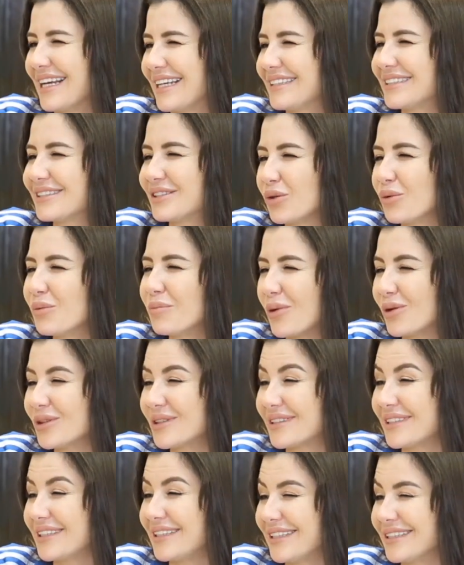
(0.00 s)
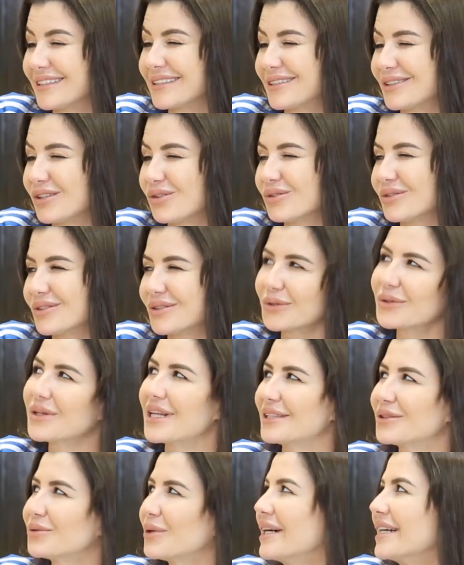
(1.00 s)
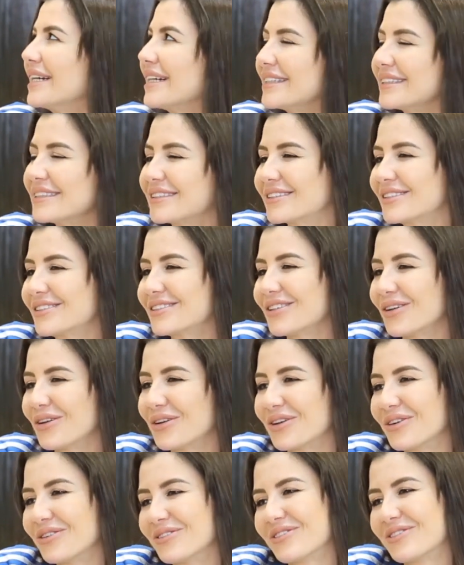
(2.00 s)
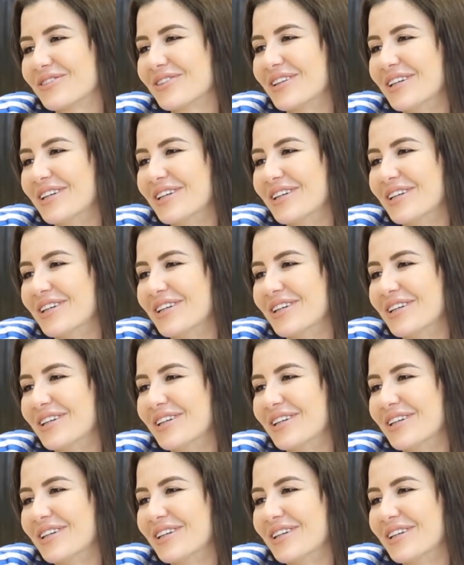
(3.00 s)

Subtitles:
like so bossy. And so that's why I thought of.